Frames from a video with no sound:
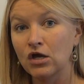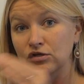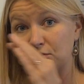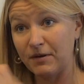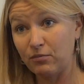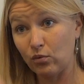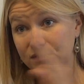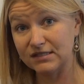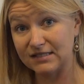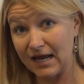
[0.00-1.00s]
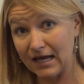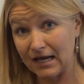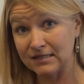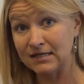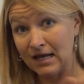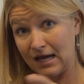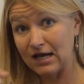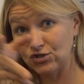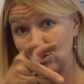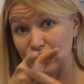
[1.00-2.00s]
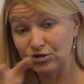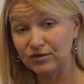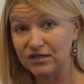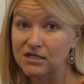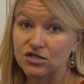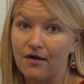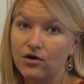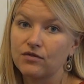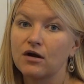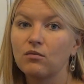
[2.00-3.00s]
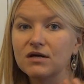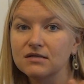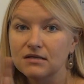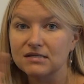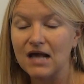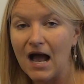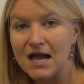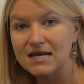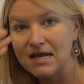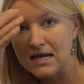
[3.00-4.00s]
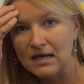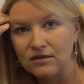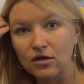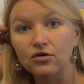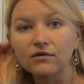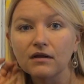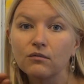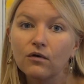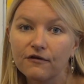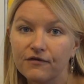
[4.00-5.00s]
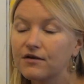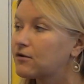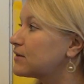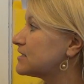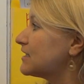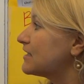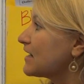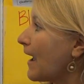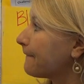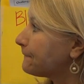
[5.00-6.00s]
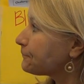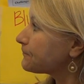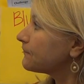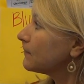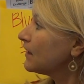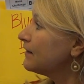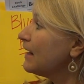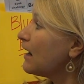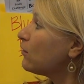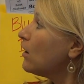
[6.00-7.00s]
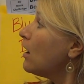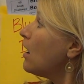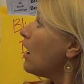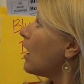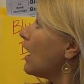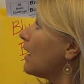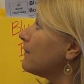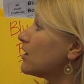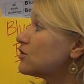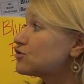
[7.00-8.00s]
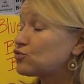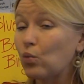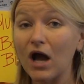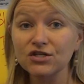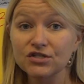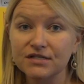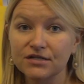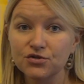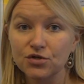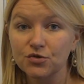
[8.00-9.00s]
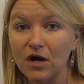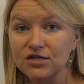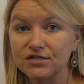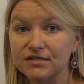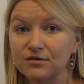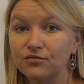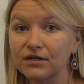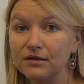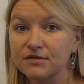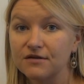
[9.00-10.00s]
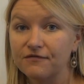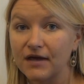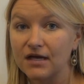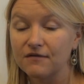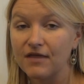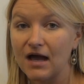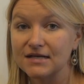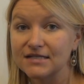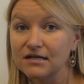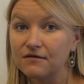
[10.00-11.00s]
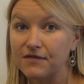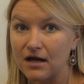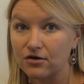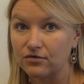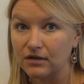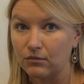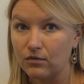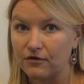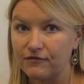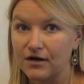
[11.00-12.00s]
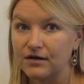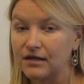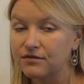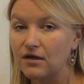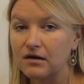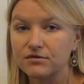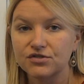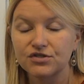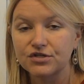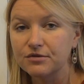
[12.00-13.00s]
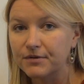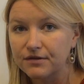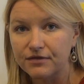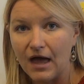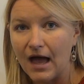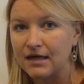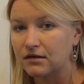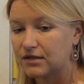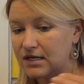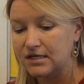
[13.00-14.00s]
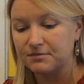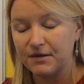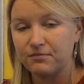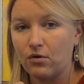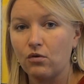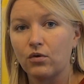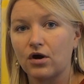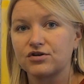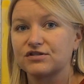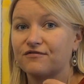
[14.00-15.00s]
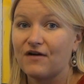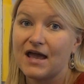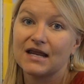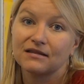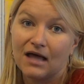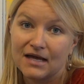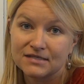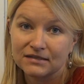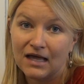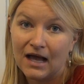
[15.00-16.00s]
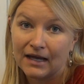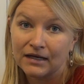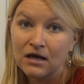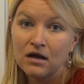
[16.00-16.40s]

So people would stand and just shoot at each other. There wasn't this hiding and the guerrilla warfare that we see today. Now, George Washington really was a fan of the idea of that guerrilla warfare, and he thought it was stupid that these people were just fighting line to line.